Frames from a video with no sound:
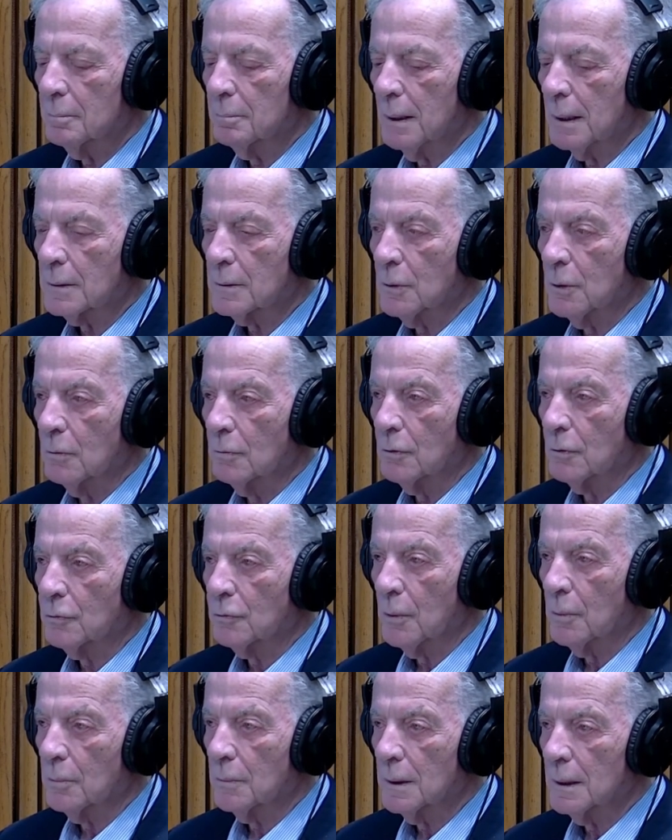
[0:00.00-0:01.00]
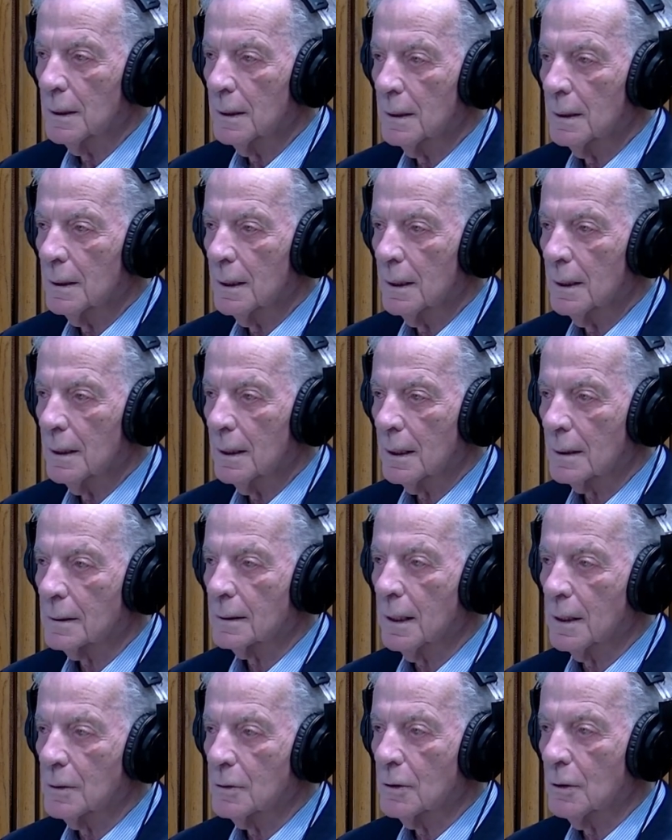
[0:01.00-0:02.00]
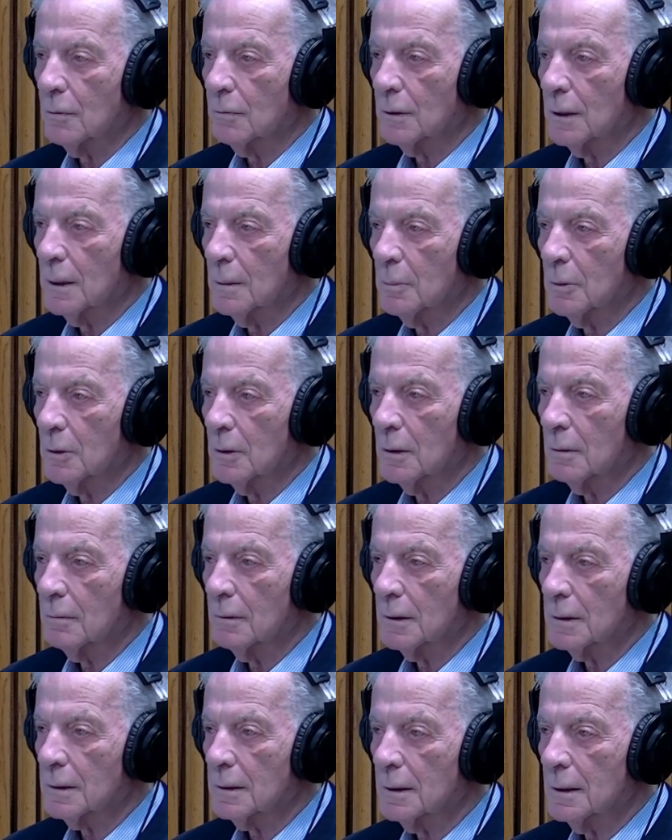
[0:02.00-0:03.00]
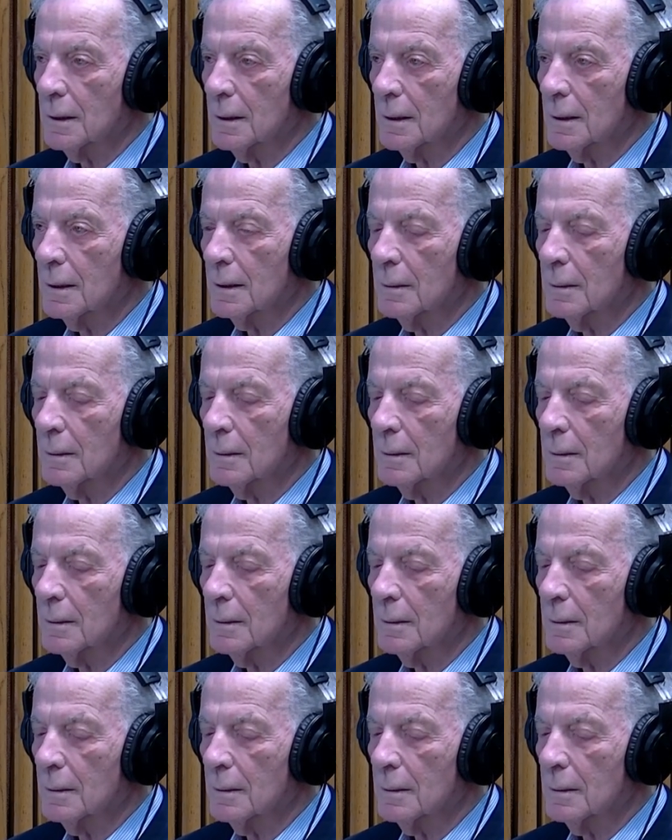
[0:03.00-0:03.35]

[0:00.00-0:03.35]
passed over from the uh, extension of the Hebrew University,